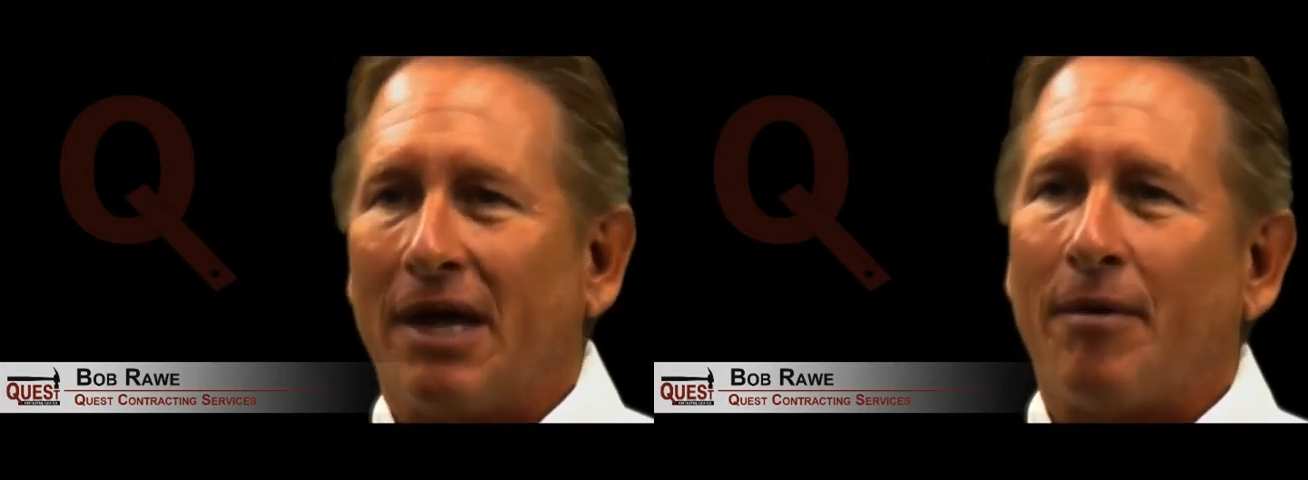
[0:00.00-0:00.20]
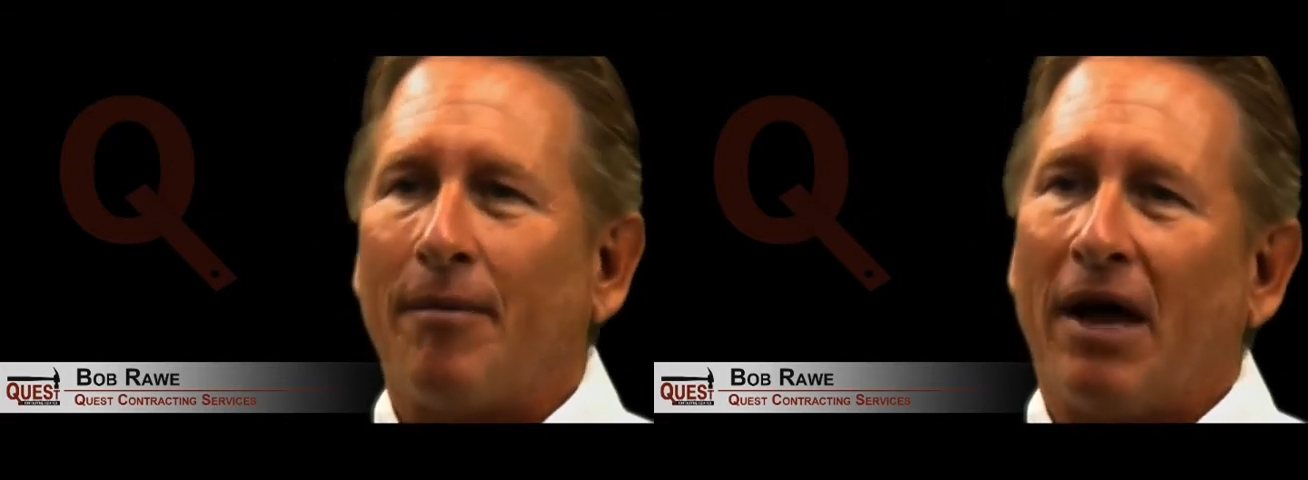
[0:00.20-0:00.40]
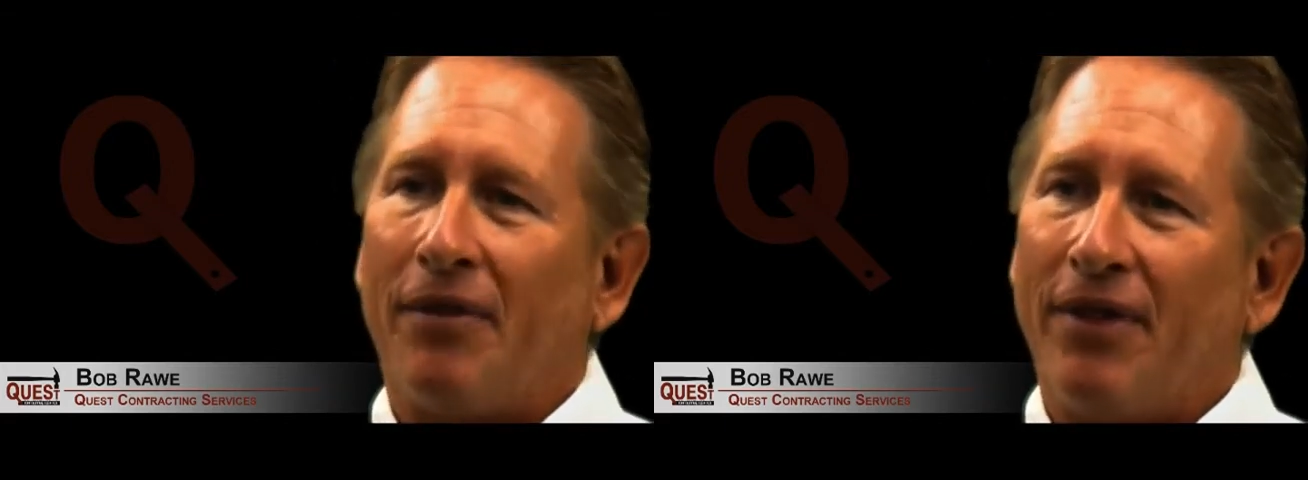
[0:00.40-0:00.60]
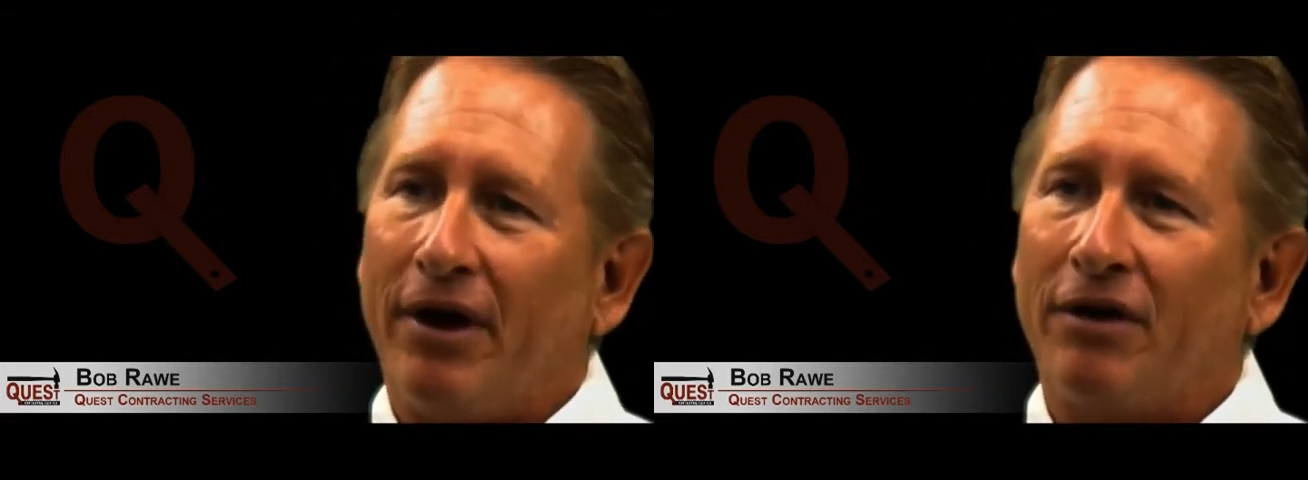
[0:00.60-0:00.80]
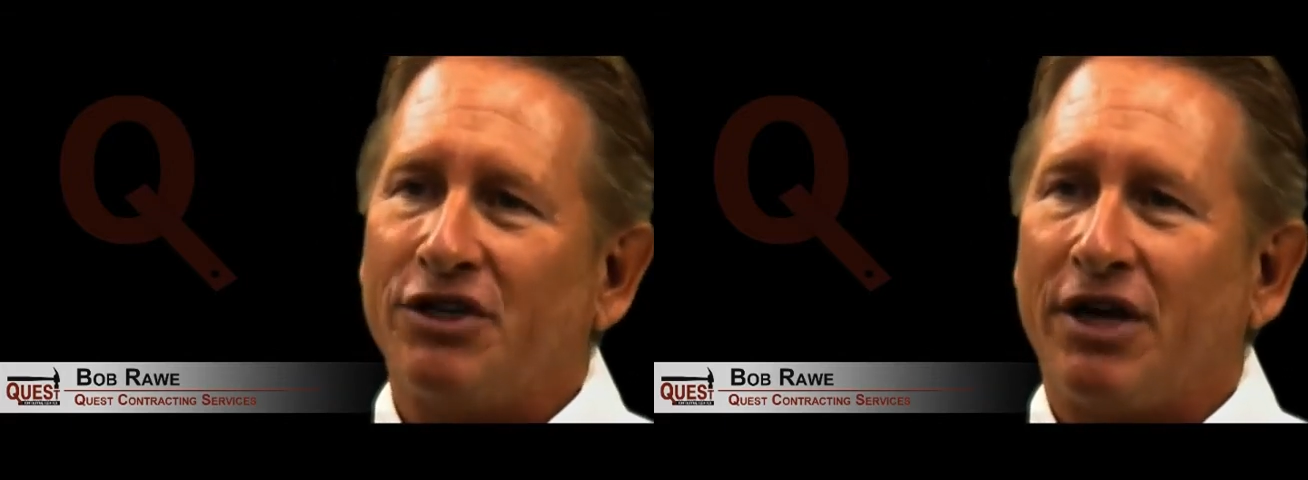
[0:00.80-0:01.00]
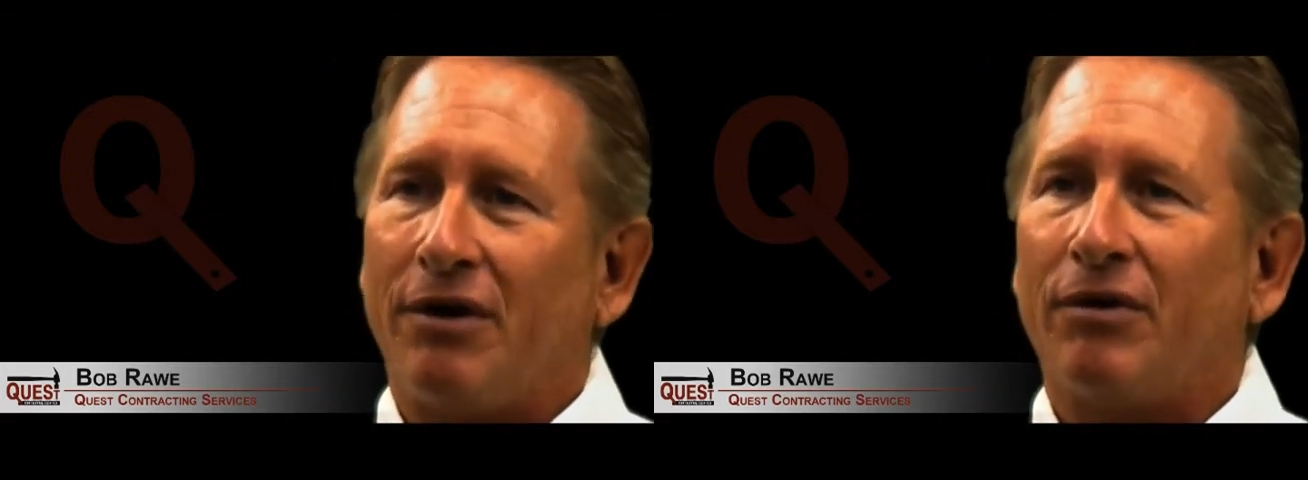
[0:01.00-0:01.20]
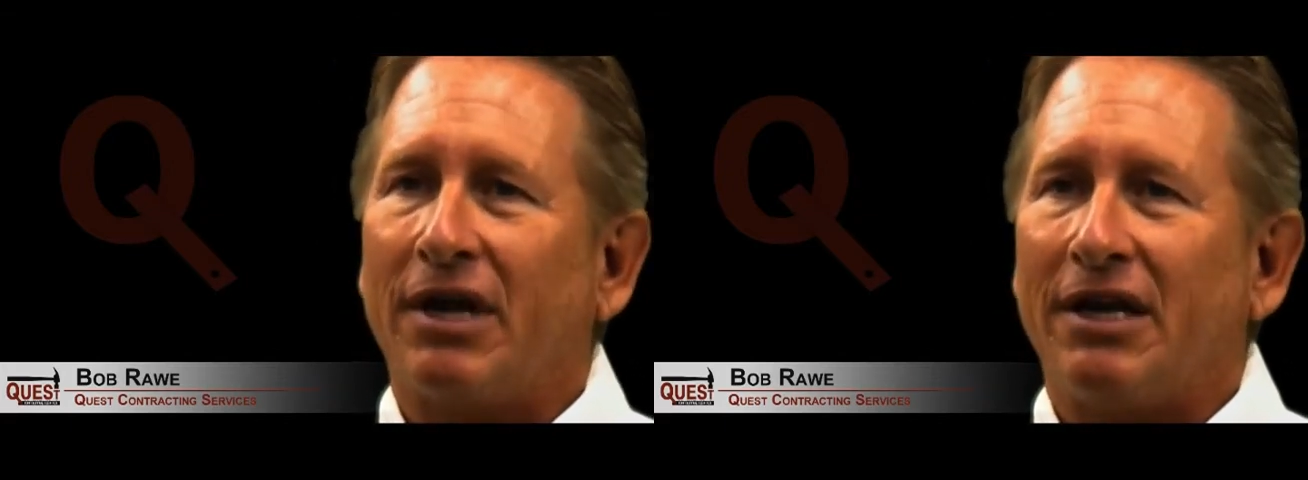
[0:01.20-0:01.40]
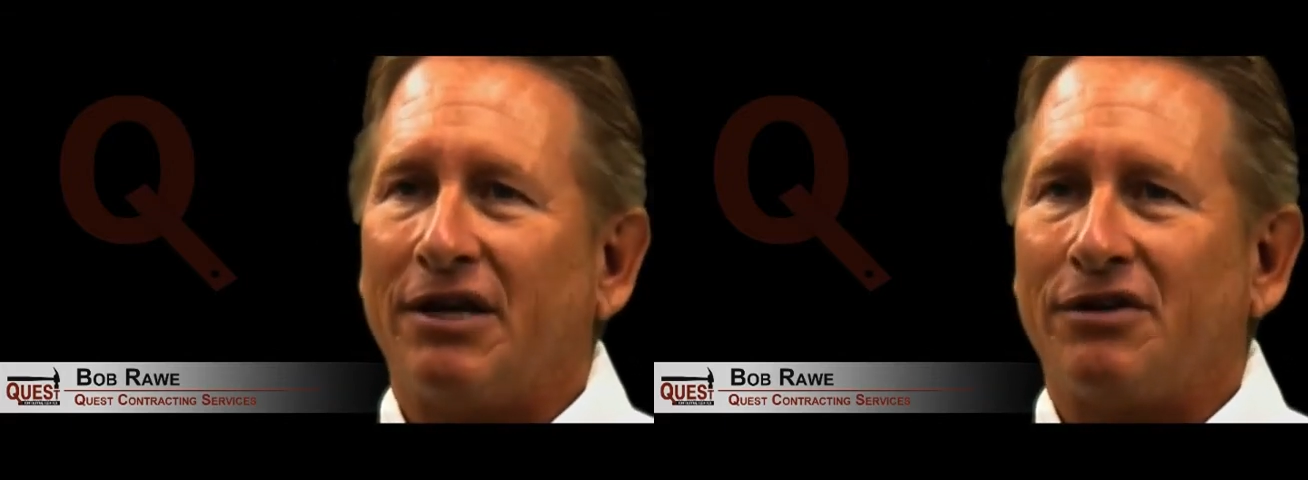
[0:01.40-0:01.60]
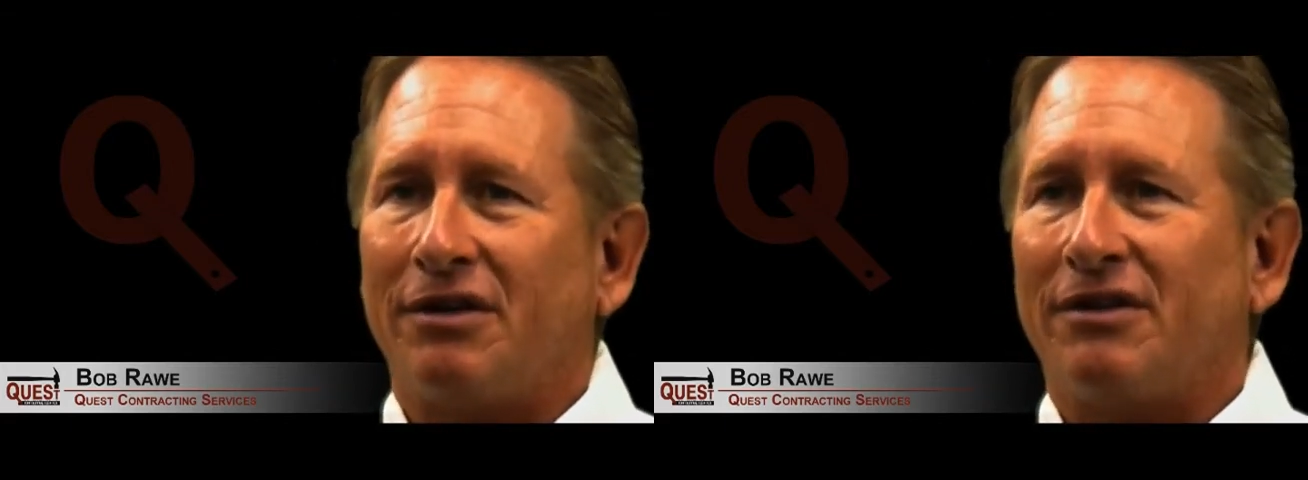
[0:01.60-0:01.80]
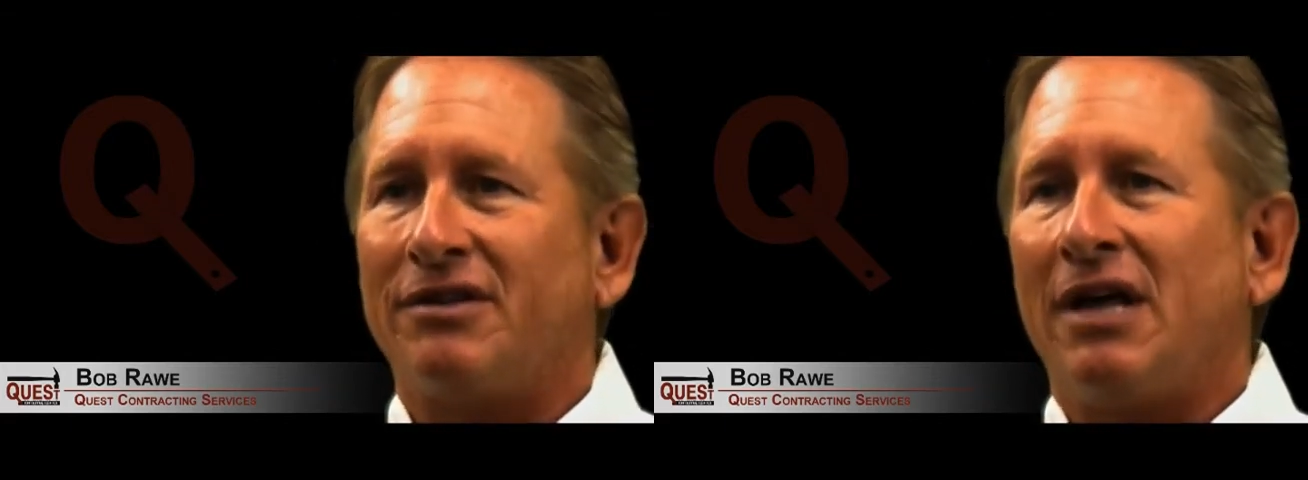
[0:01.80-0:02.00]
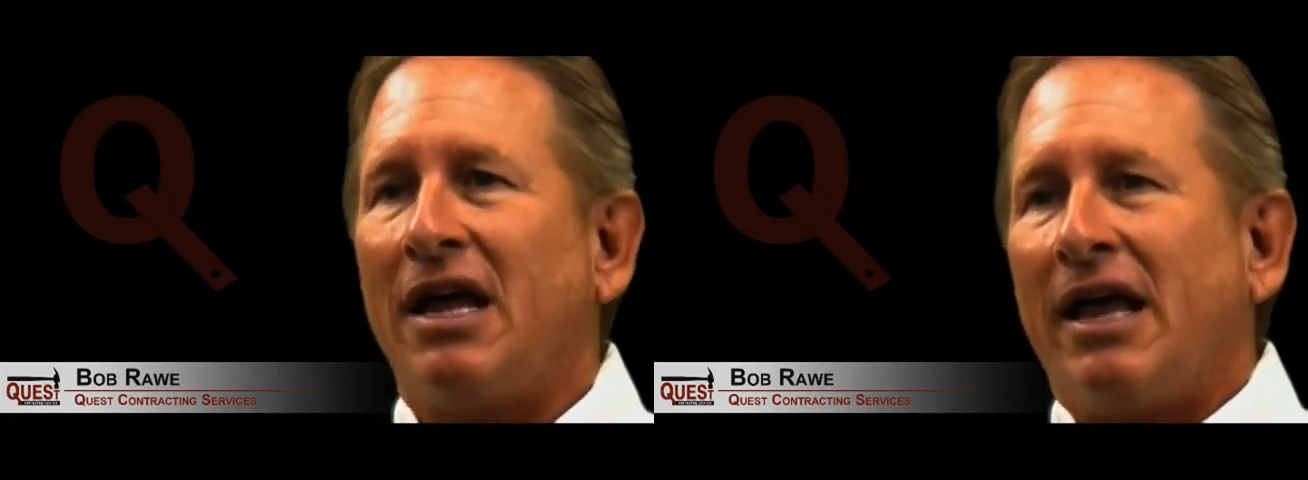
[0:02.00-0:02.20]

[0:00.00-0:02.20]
them about their general conditions